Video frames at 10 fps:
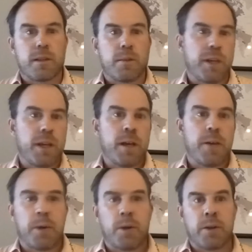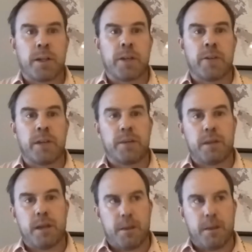when you hit a ball in a green,
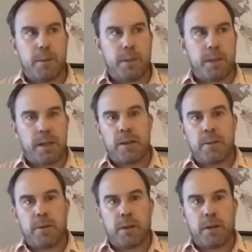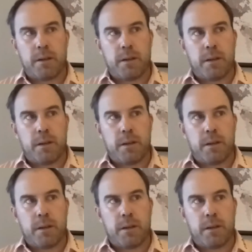particularly where